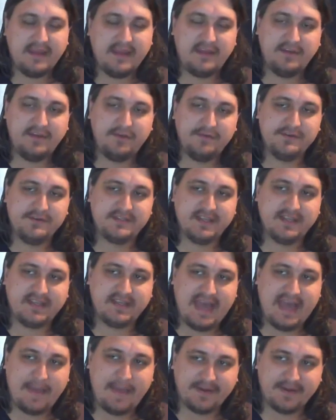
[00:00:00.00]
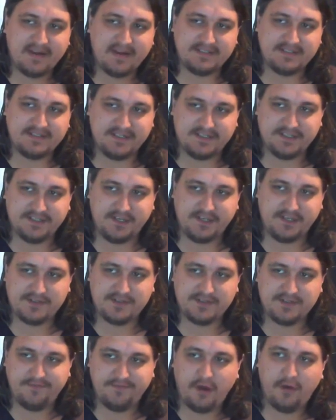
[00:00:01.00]
use the capitalist
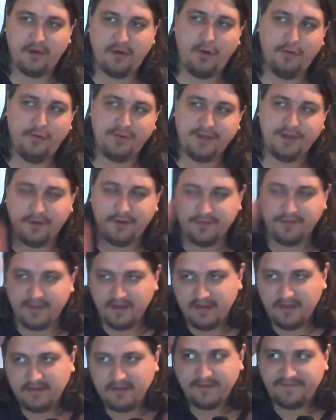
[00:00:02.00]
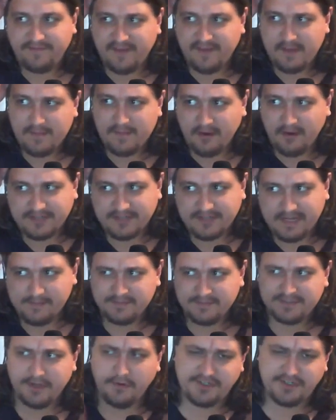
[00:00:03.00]
excuse of, oh, well, you know, the female
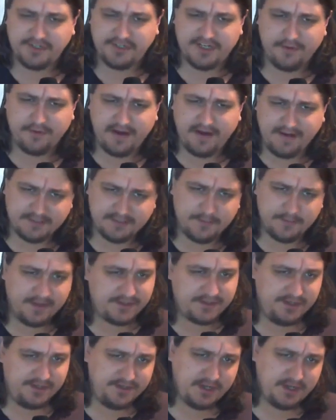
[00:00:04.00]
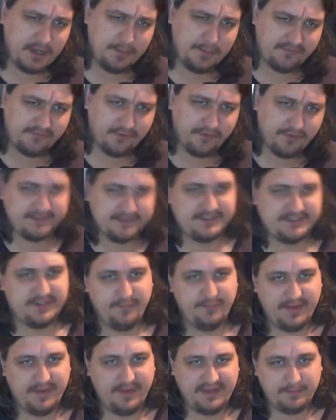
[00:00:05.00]
teams don't generate as much income for us,
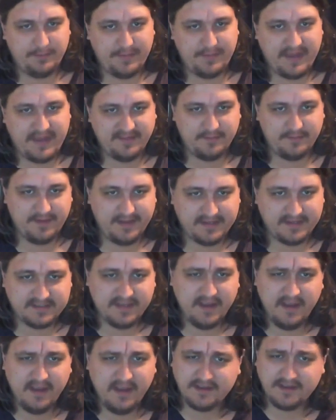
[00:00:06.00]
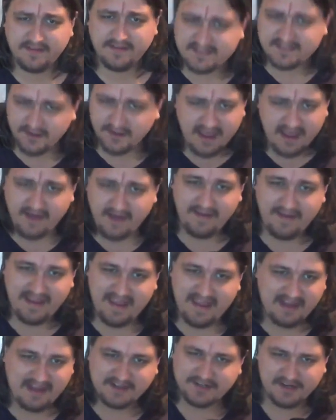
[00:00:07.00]
so we can pay them less. But that's not how it
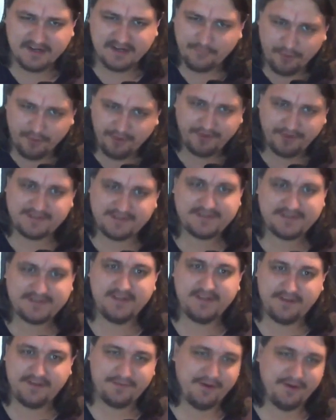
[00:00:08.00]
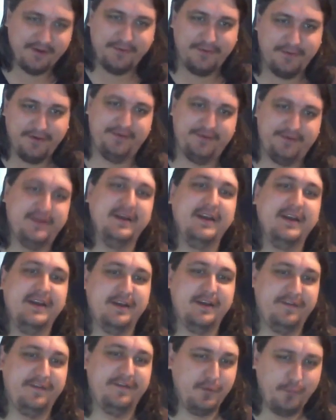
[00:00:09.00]
actually works in the real world. You
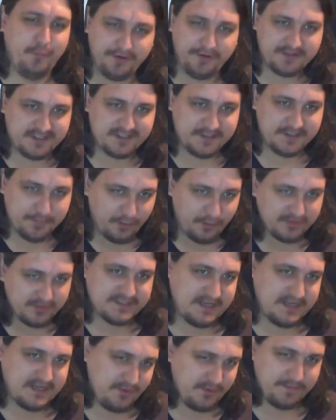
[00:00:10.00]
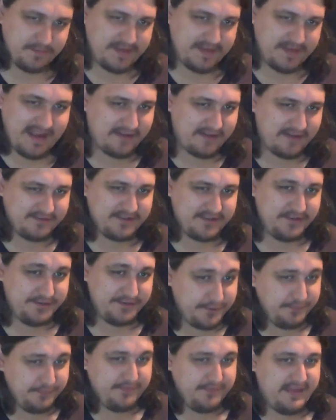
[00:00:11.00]
know, if you weren't a sports team, you wouldn't be allowed to
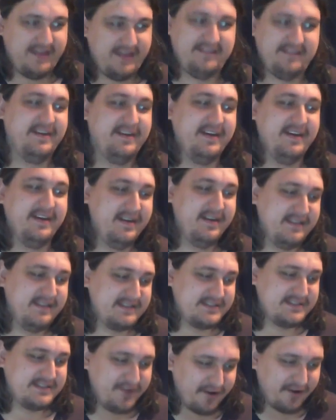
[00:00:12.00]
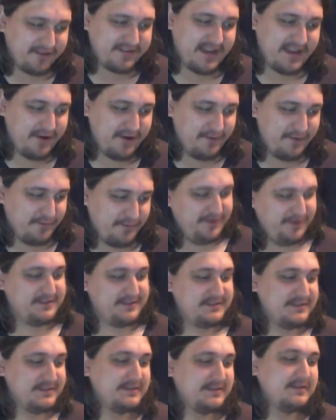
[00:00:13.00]
do that. That's not how it works.